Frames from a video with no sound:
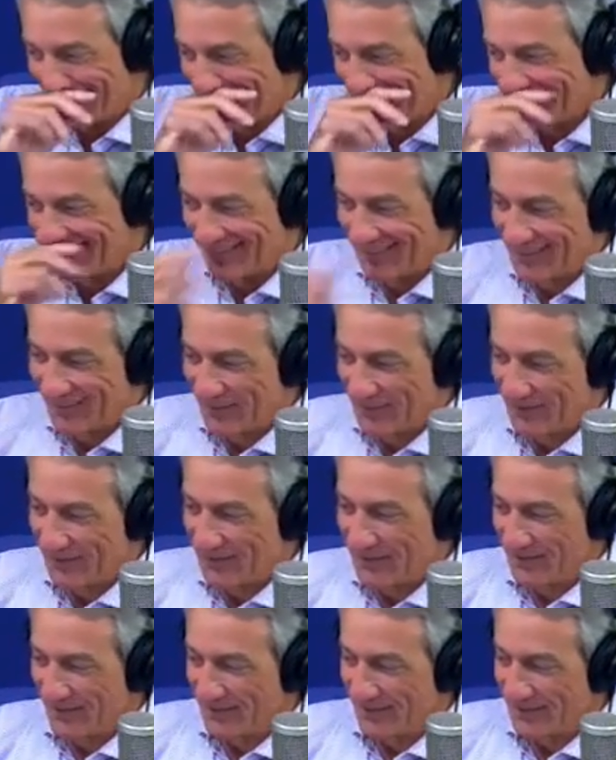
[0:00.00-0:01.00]

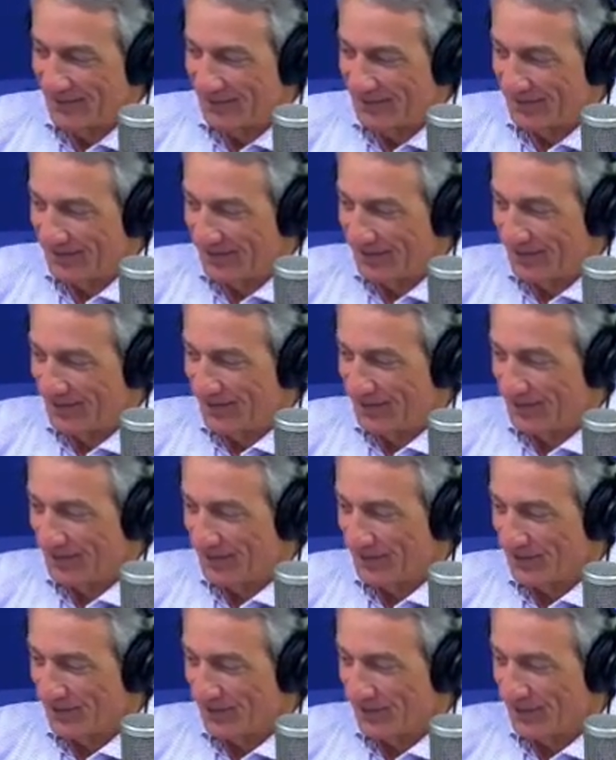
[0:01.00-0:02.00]

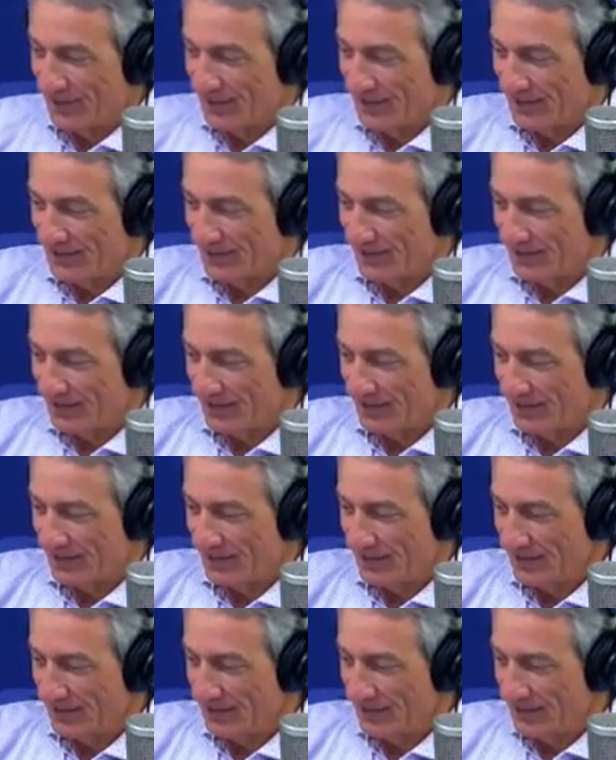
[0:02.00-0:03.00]

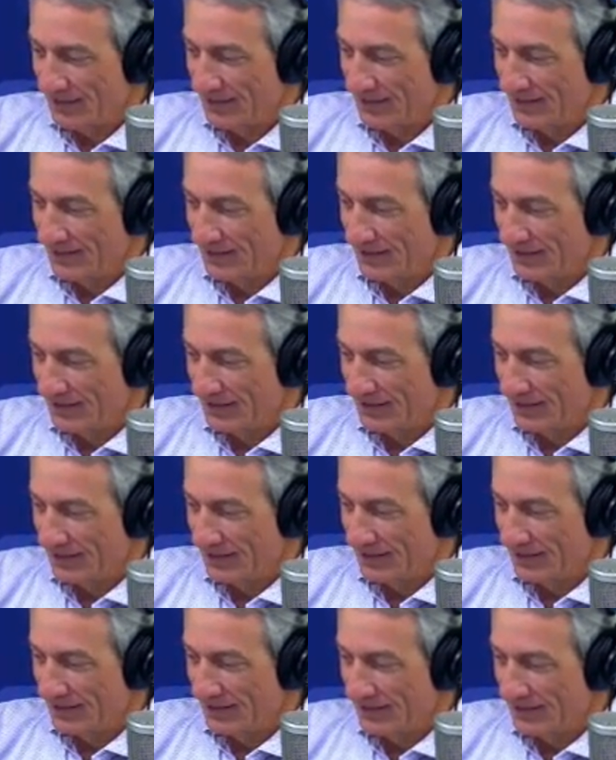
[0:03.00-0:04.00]

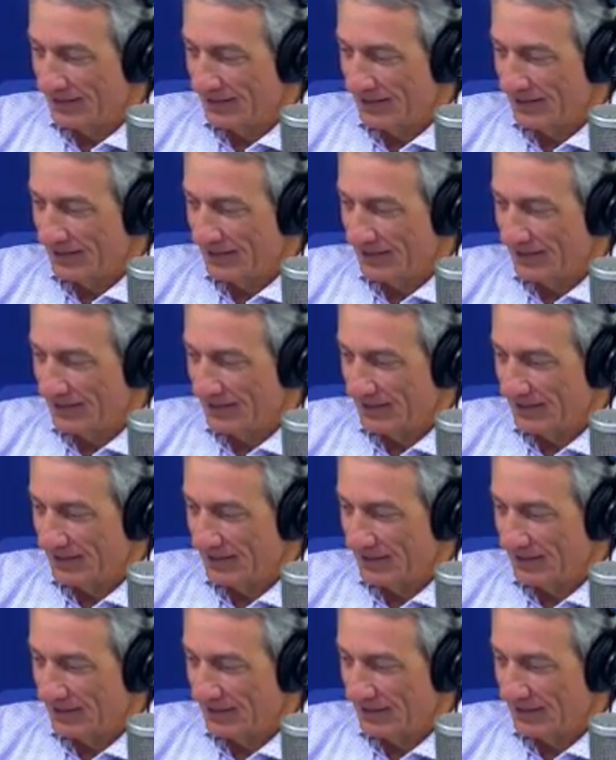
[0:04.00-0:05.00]

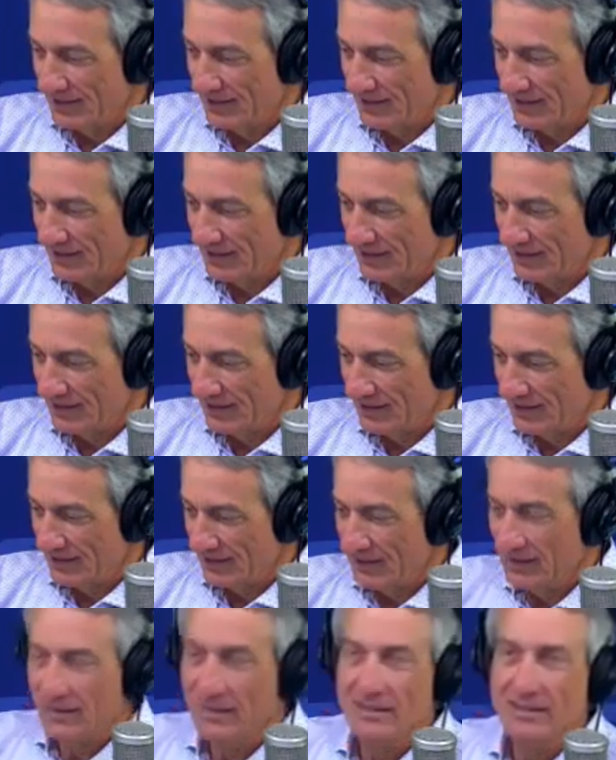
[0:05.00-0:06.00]

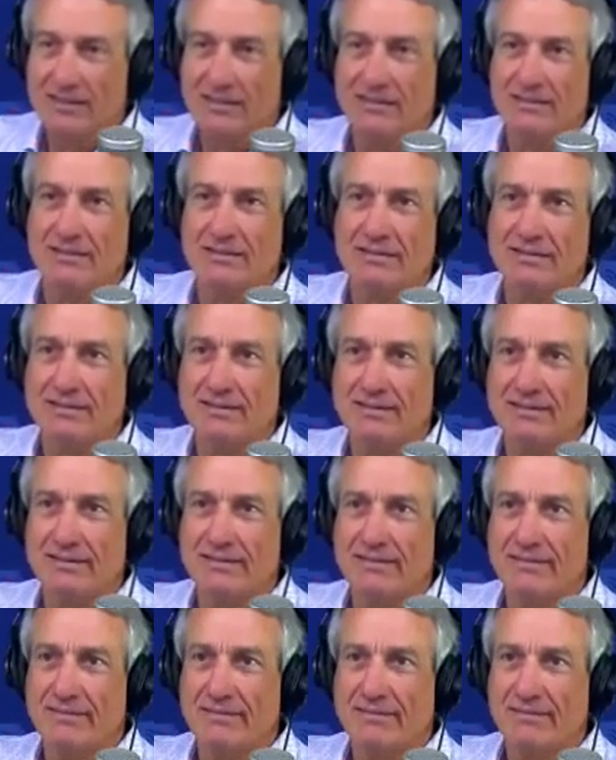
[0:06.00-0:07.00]

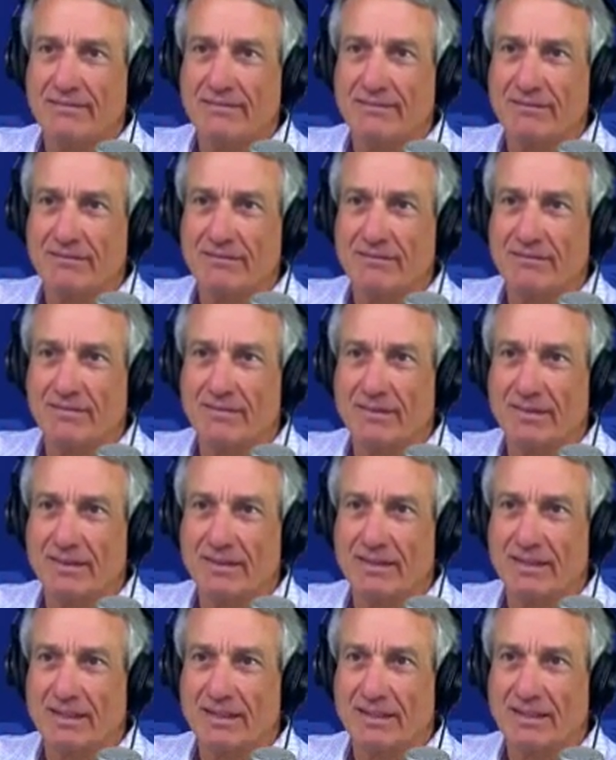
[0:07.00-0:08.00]
[no speech]